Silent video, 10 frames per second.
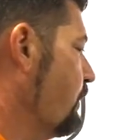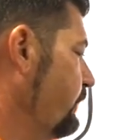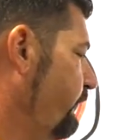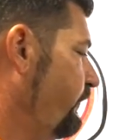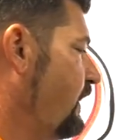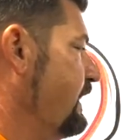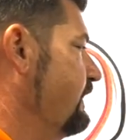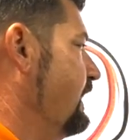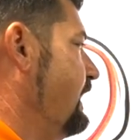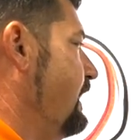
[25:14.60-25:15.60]
I would
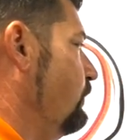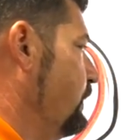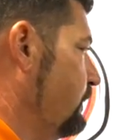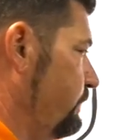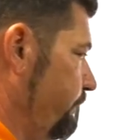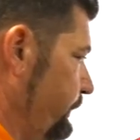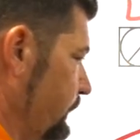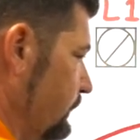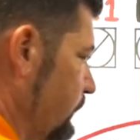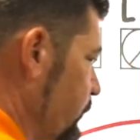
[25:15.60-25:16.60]
find that at. Well,
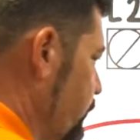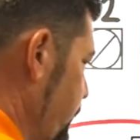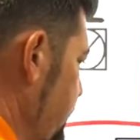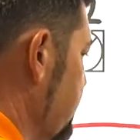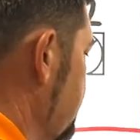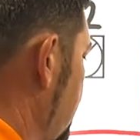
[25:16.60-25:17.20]
G and